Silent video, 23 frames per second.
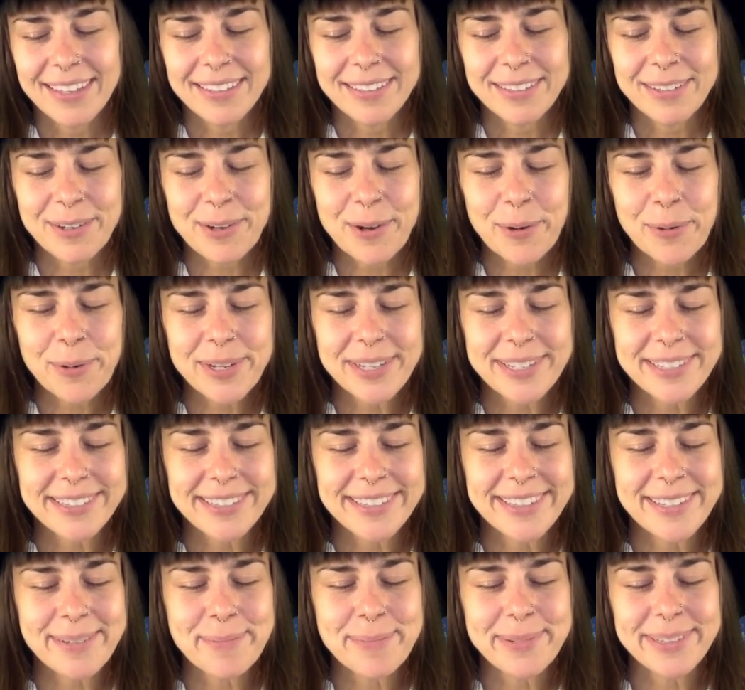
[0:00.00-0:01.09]
Notice
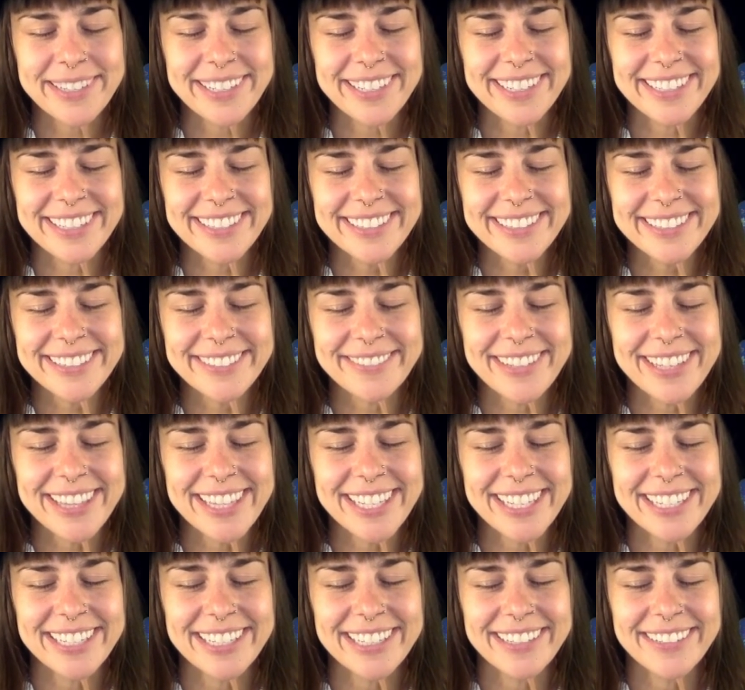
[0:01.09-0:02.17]
the place
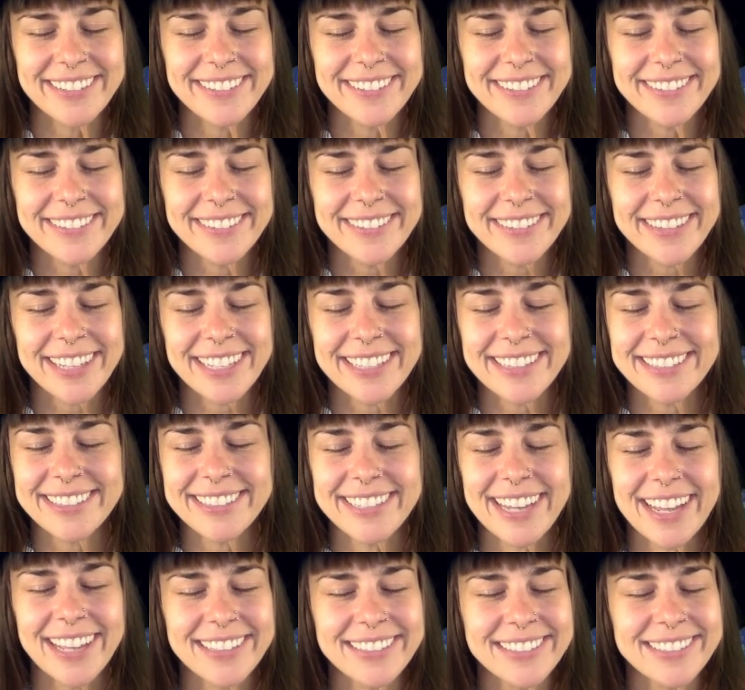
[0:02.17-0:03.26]
within you that's
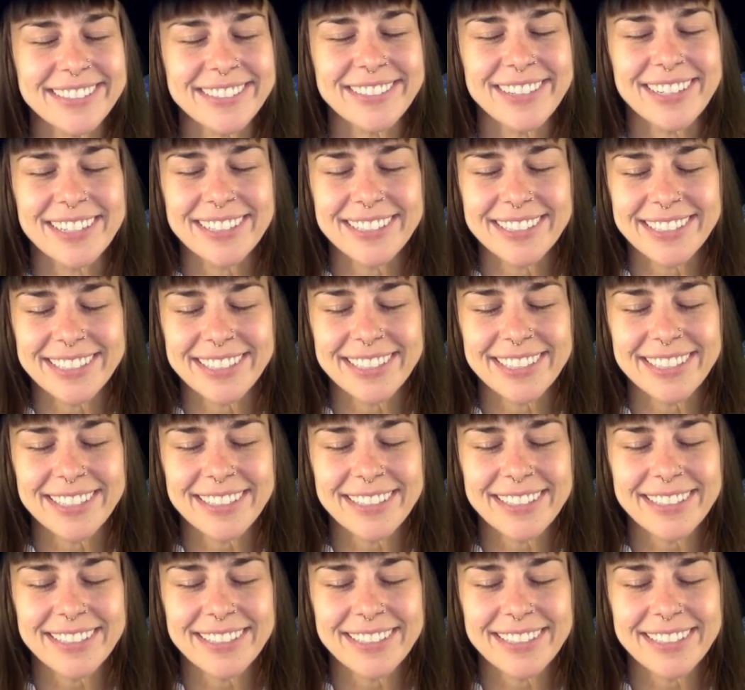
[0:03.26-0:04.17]
not struggling.